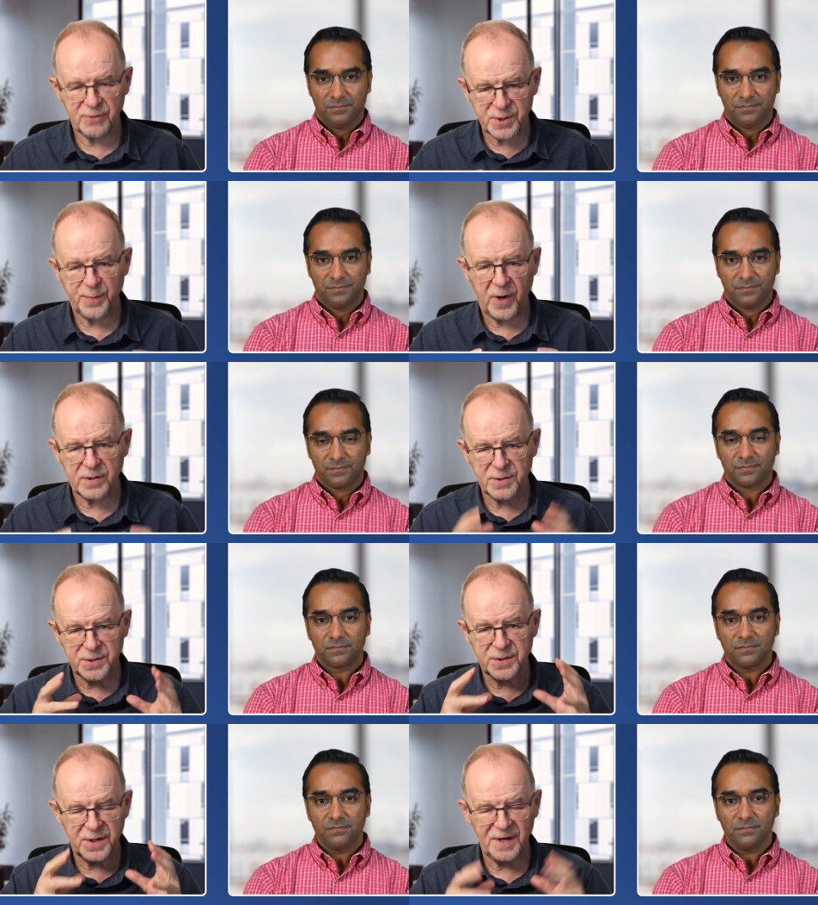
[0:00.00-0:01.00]

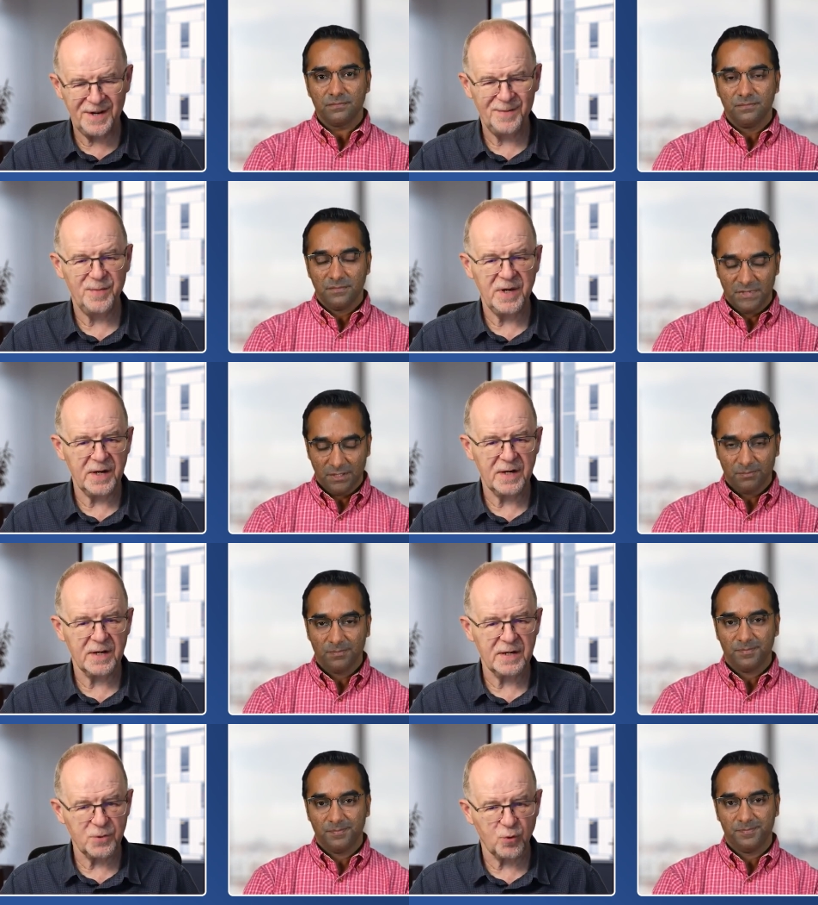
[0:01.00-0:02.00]
Speaker 1: response uh, being
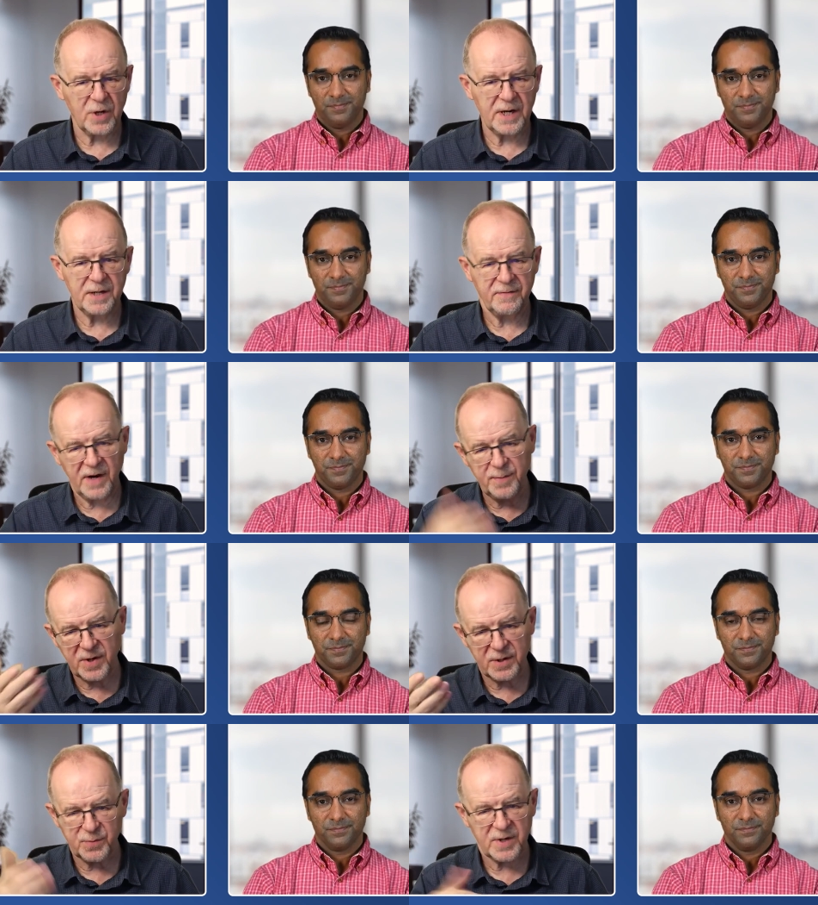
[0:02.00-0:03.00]
uh, clearly defined
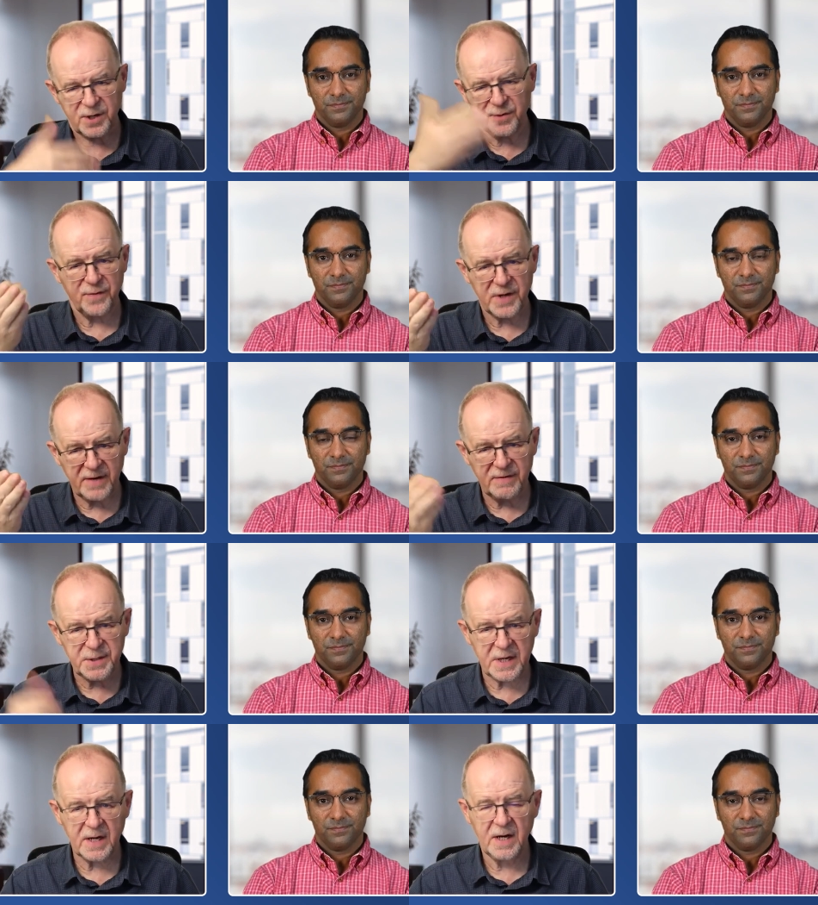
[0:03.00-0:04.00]
because we cannot avoid
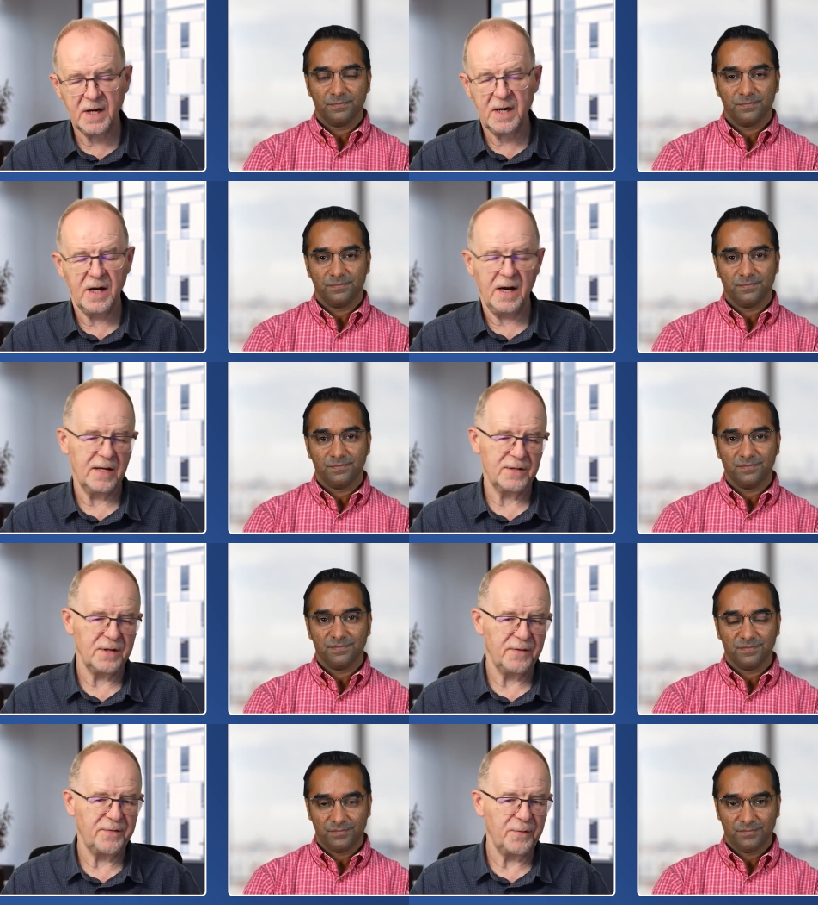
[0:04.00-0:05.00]
everything. And
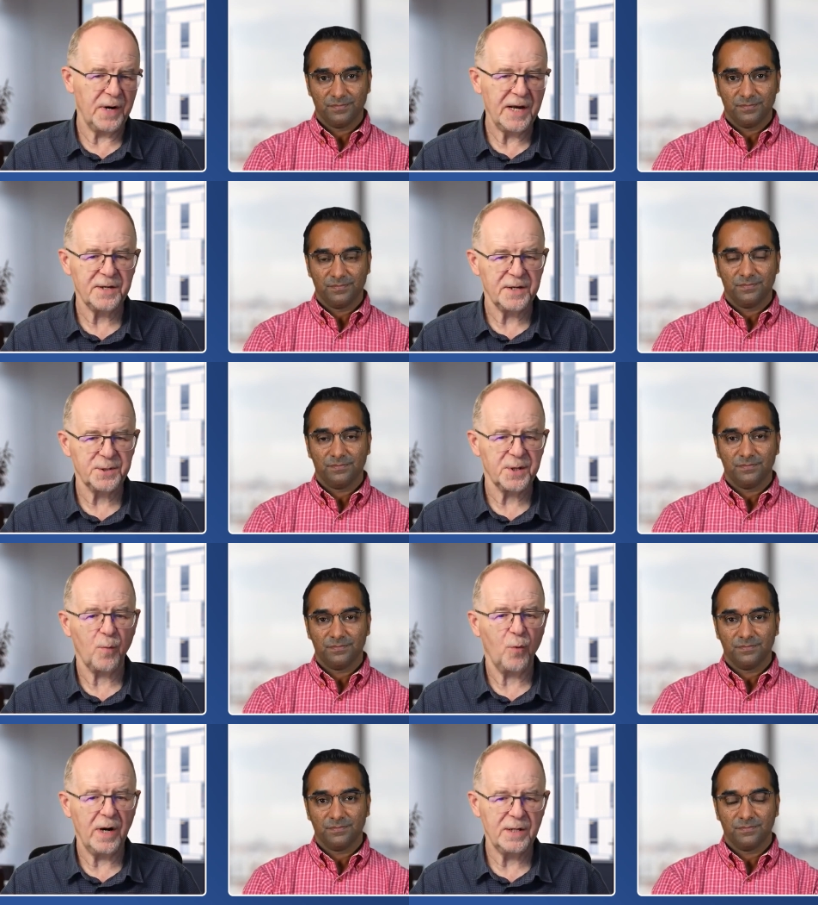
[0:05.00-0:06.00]
if we're hit in some
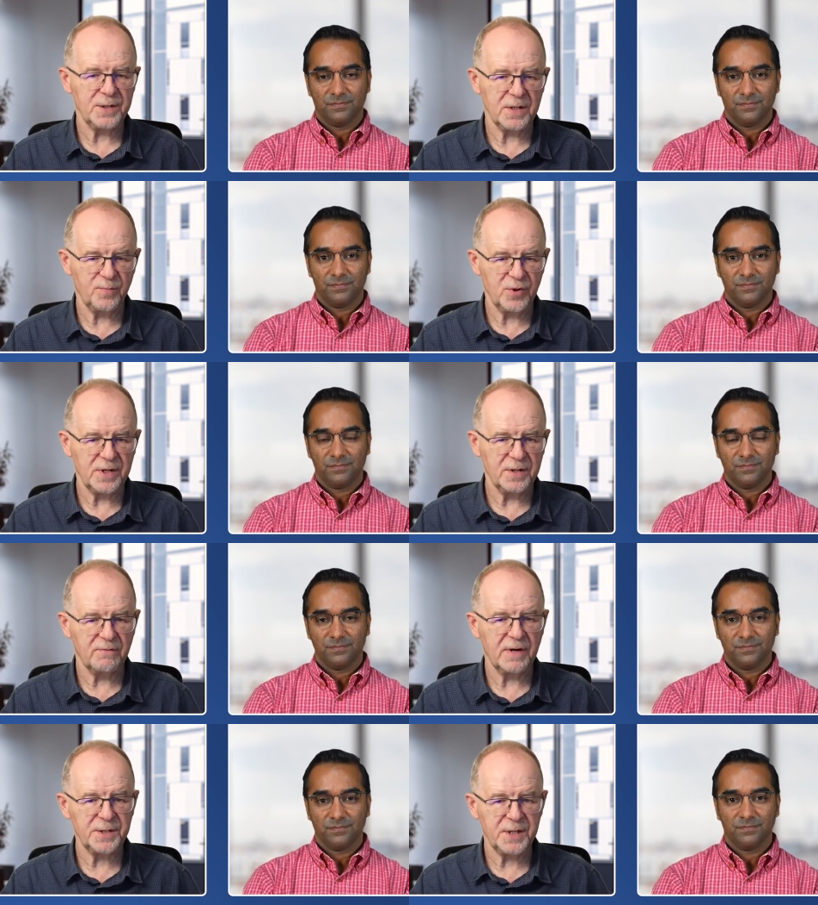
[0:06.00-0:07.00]
ways, uh, put in the
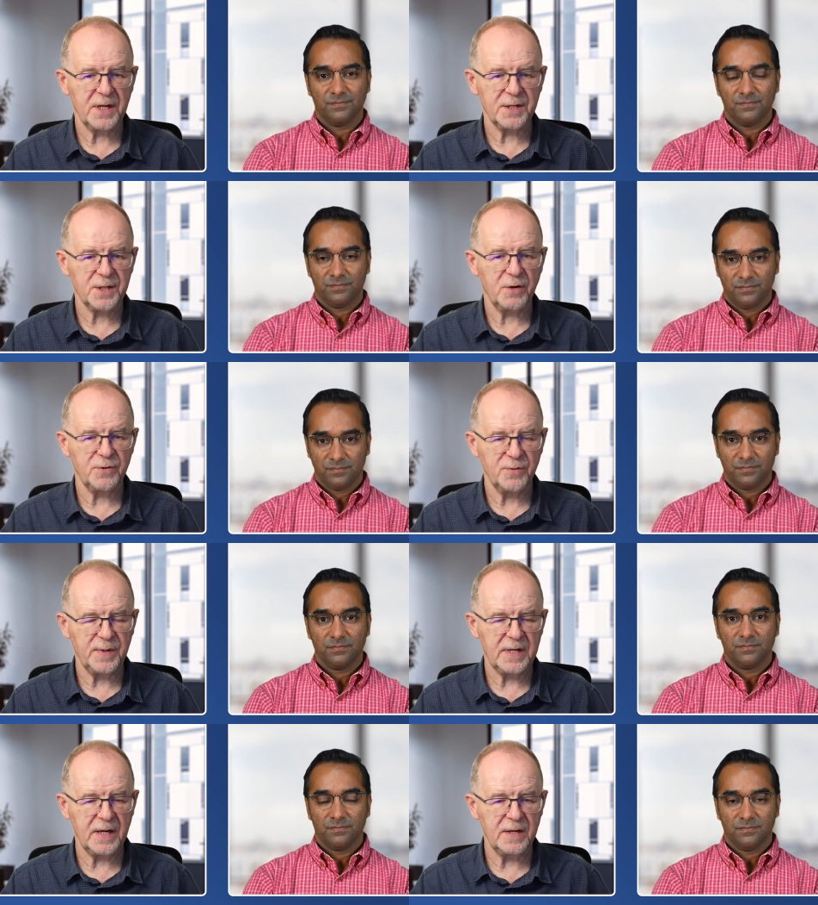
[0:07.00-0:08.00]
resilience, how do we
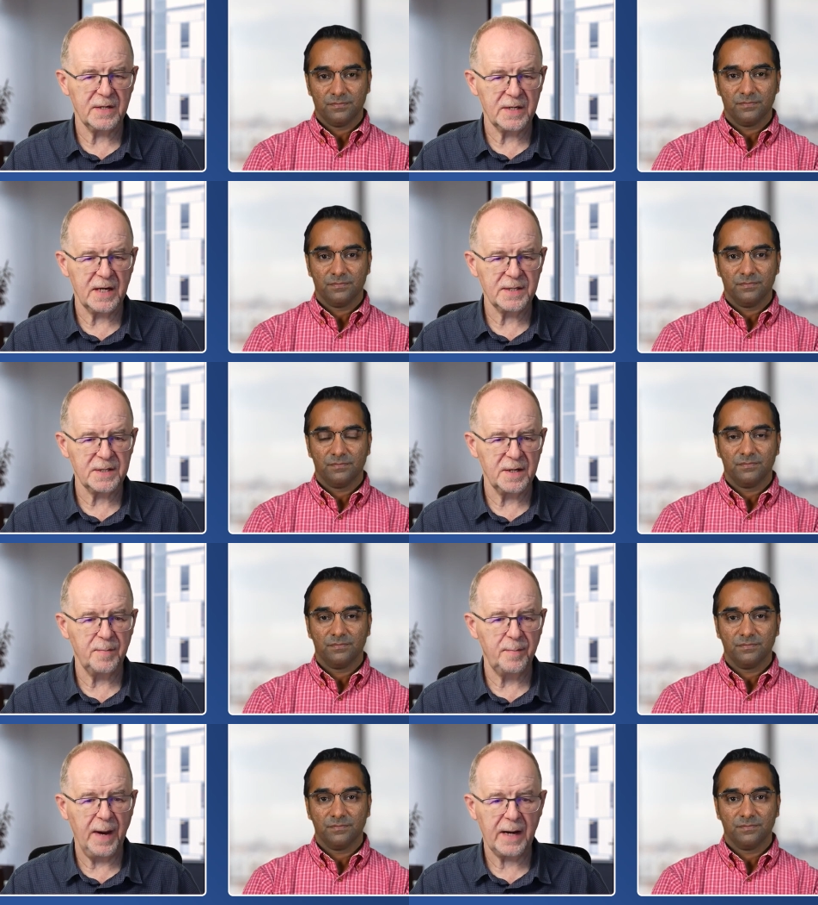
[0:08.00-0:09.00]
get uh,
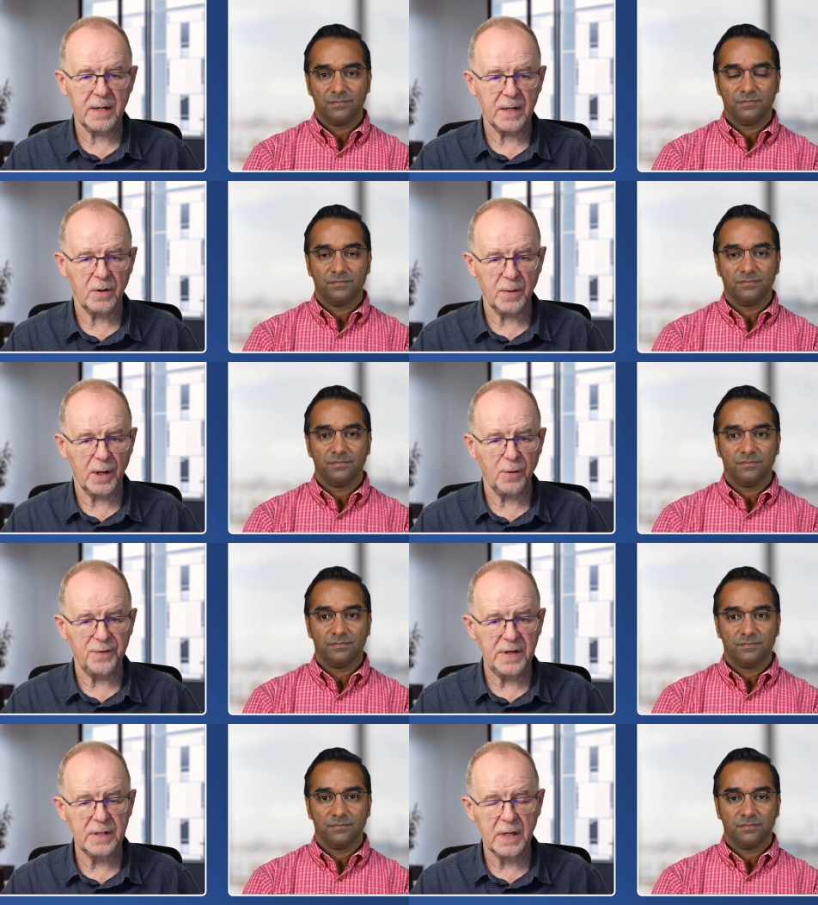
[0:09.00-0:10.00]
back on our feet?